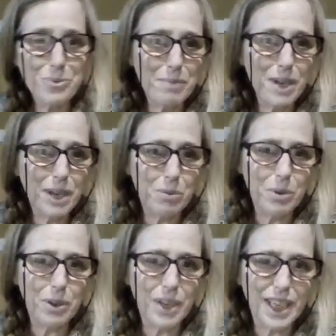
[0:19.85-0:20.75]
1-minute
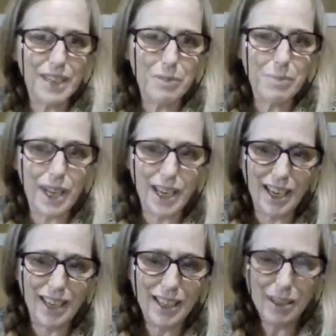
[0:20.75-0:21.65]
warning, everybody.